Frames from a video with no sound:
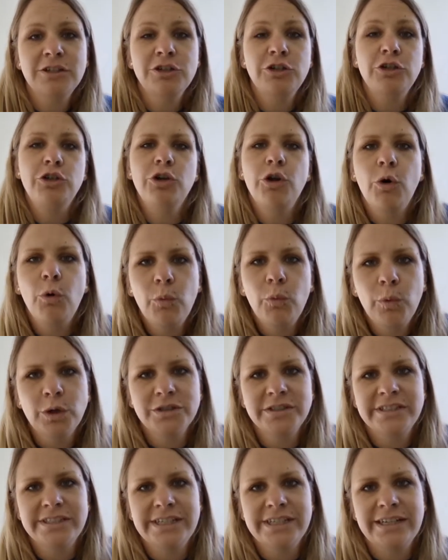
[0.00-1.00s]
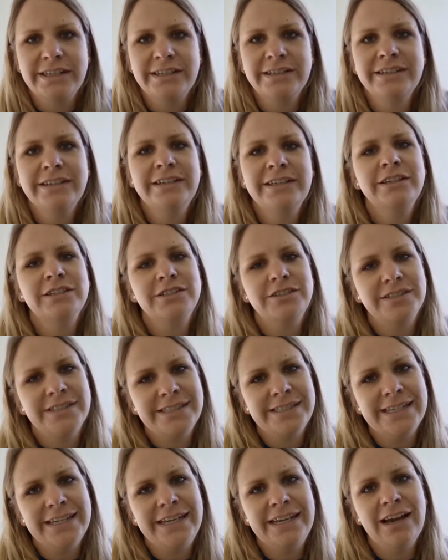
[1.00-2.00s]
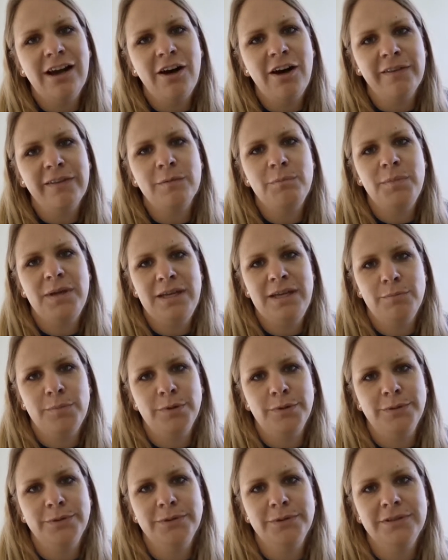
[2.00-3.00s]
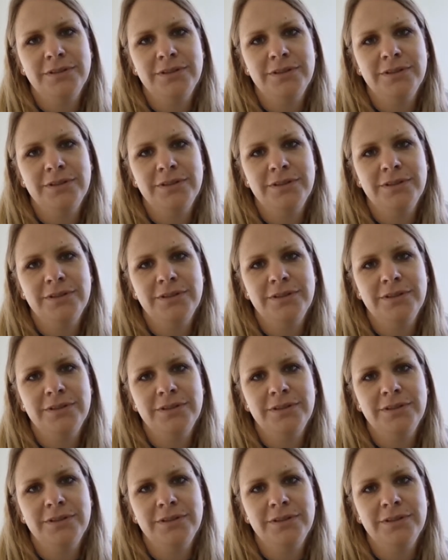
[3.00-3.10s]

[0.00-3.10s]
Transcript: not wanting to see other people.